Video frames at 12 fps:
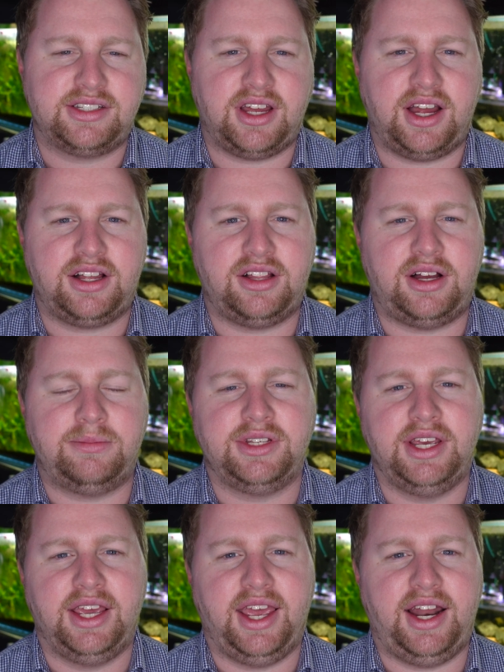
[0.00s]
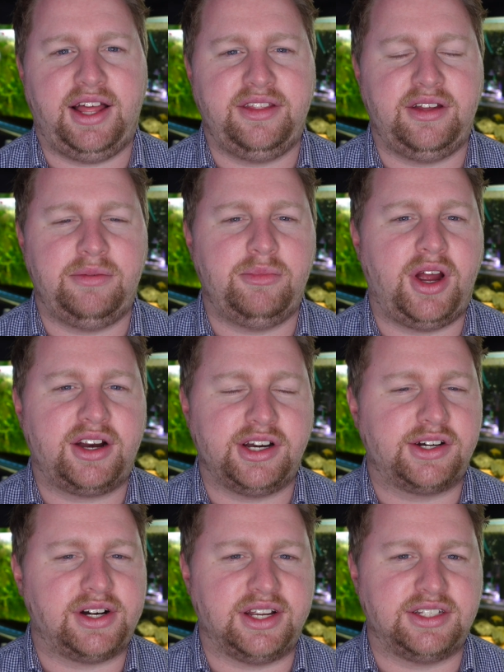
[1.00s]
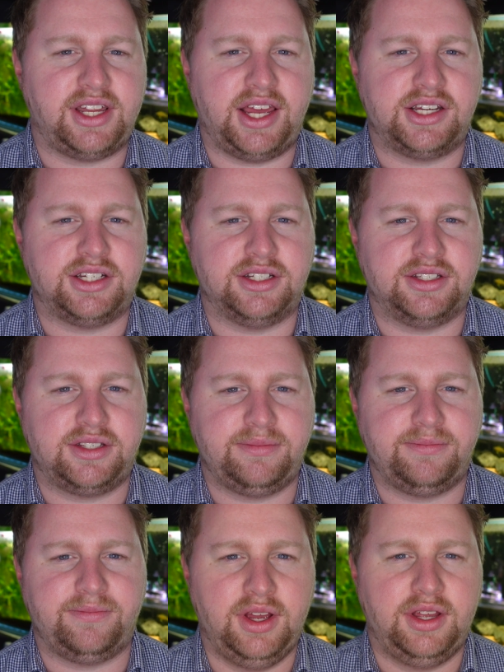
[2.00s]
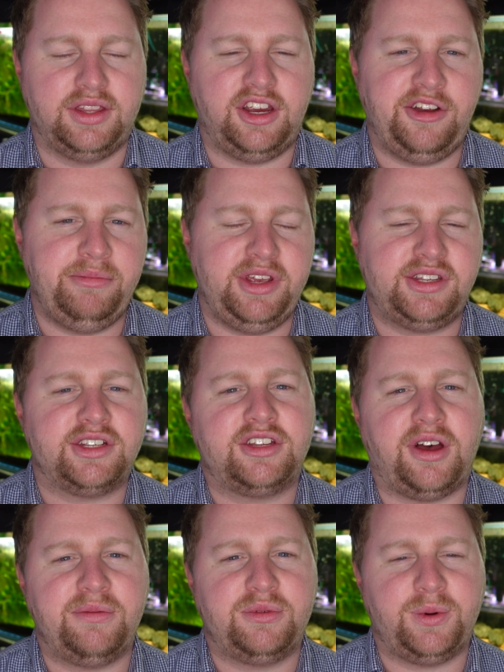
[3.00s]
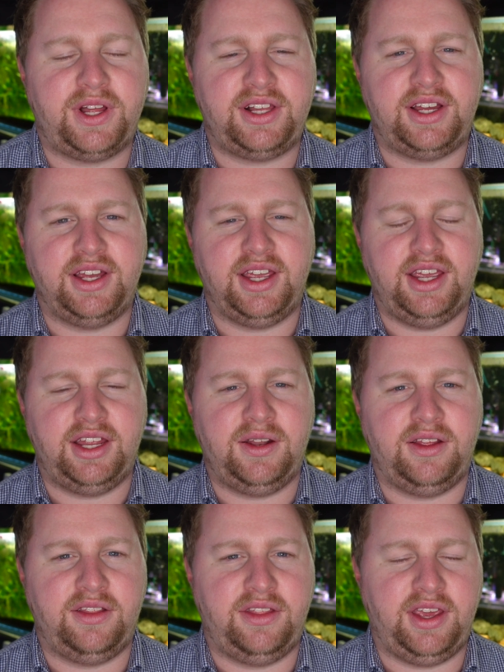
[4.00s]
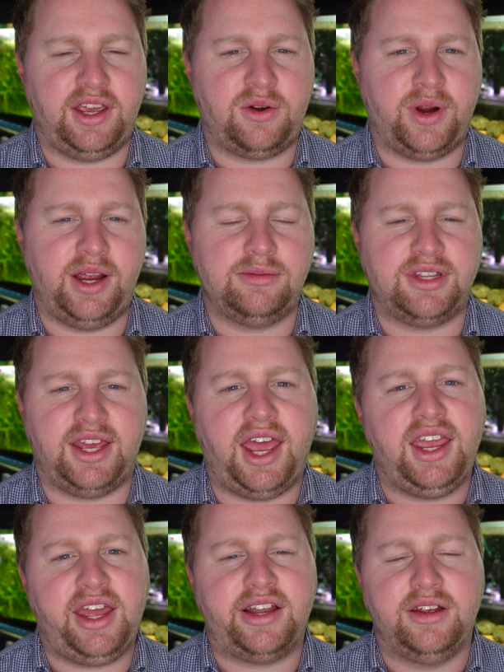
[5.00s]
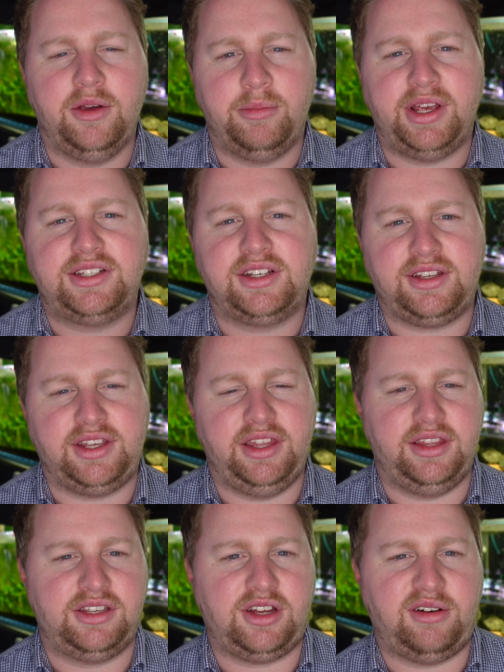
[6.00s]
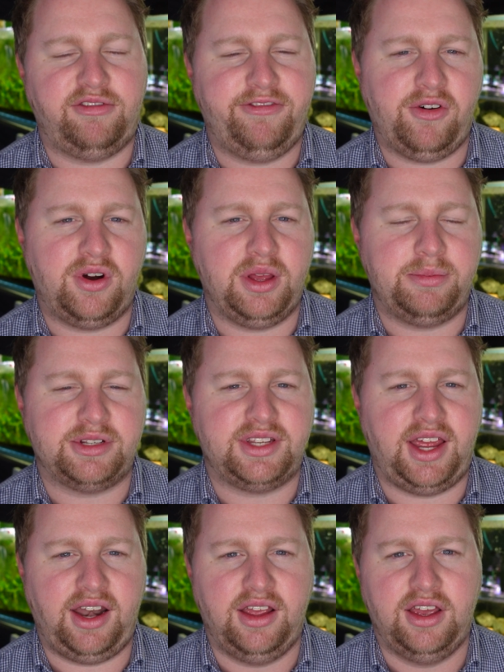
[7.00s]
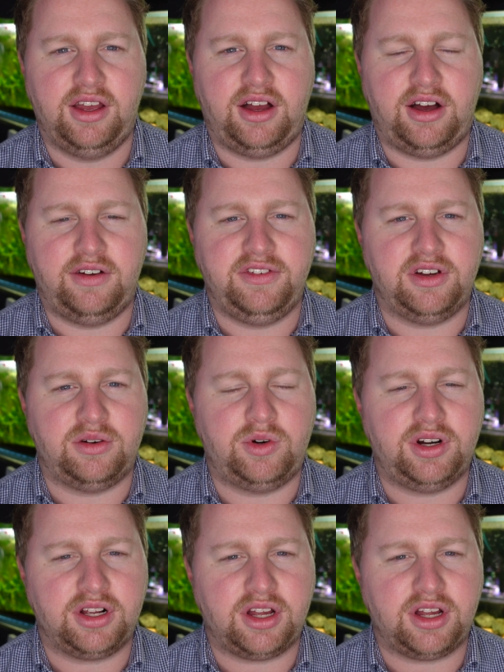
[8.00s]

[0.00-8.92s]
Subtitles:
Cyclops and other microcrustaceans. They're a mid to top dweller in the aquarium, so they hang out basically in the top 40% of your water